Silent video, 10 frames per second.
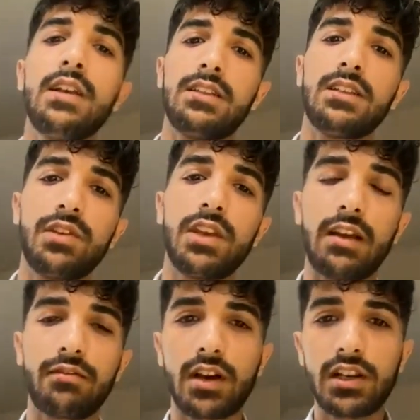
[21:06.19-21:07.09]
We
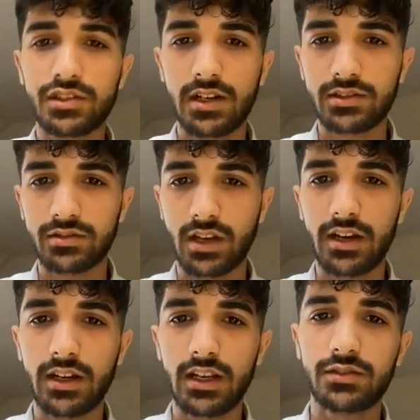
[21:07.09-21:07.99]
have cultural
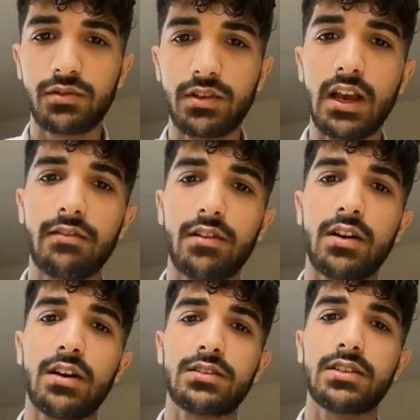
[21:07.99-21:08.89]
societies, we have
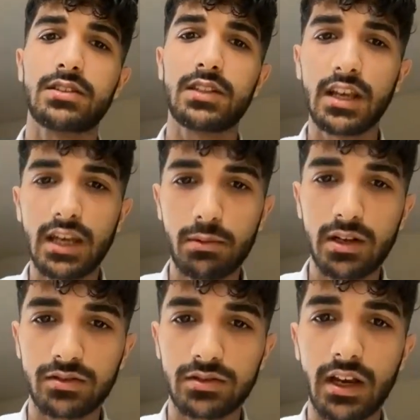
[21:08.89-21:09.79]

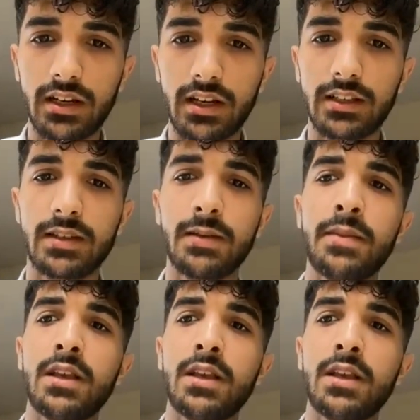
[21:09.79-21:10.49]
sustainable societies.